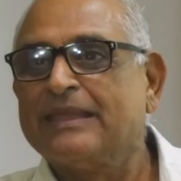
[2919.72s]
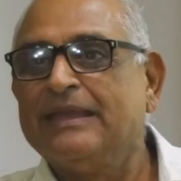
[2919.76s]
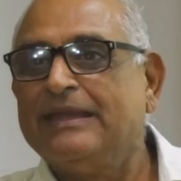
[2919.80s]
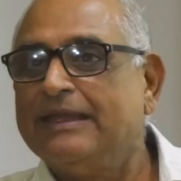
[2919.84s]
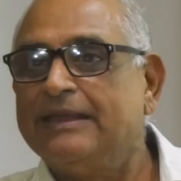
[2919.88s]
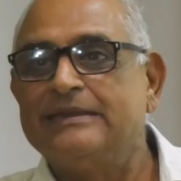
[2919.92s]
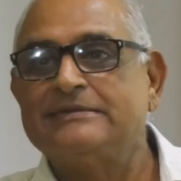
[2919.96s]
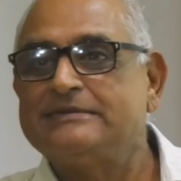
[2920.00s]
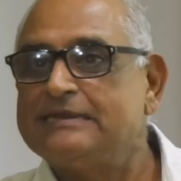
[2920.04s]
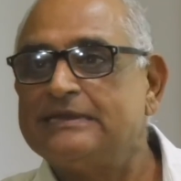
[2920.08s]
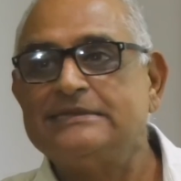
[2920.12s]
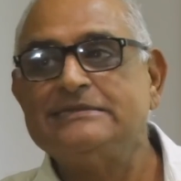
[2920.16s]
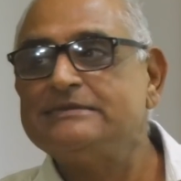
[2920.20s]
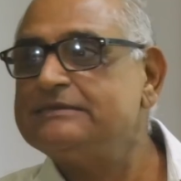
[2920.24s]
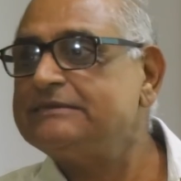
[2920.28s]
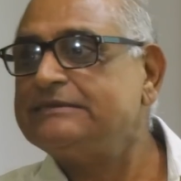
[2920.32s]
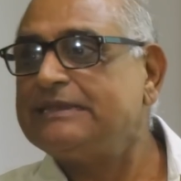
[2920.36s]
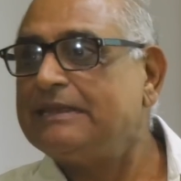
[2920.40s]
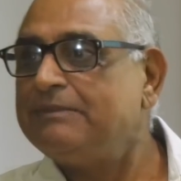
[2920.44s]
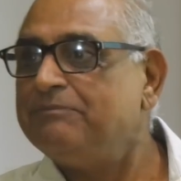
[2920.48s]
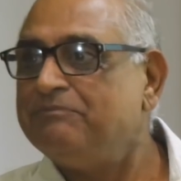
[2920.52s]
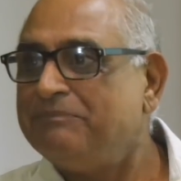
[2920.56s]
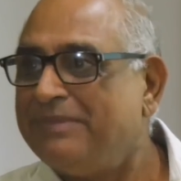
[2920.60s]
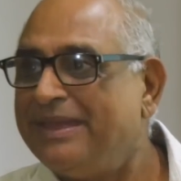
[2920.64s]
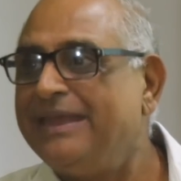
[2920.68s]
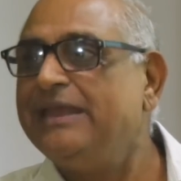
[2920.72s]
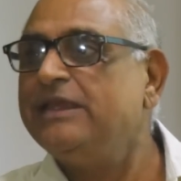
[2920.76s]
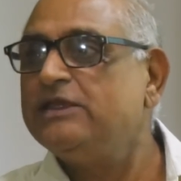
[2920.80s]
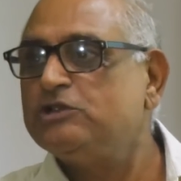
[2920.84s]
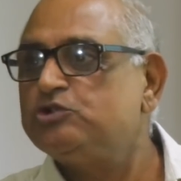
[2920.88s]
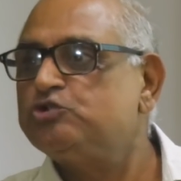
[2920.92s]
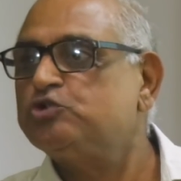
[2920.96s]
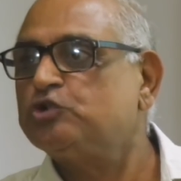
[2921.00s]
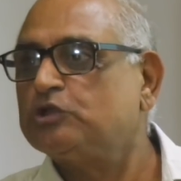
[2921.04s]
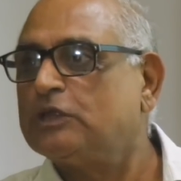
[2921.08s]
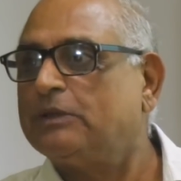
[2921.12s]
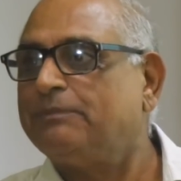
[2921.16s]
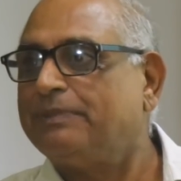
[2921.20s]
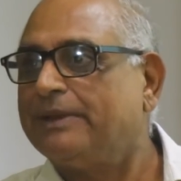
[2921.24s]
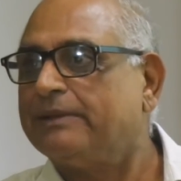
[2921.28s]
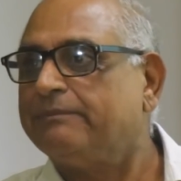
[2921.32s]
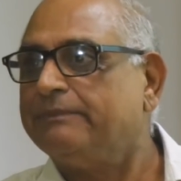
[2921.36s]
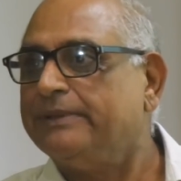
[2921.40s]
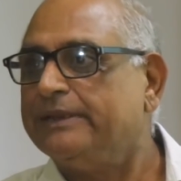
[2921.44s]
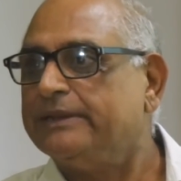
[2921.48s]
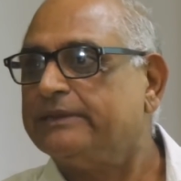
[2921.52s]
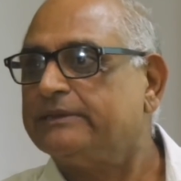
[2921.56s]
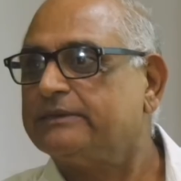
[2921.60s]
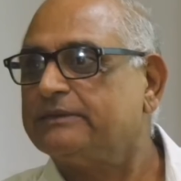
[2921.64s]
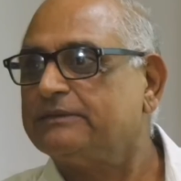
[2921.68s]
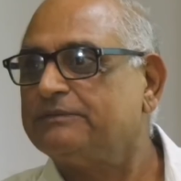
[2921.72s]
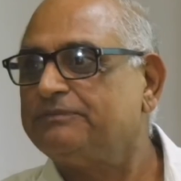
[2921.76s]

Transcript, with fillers: It doesn't say may issue the permit.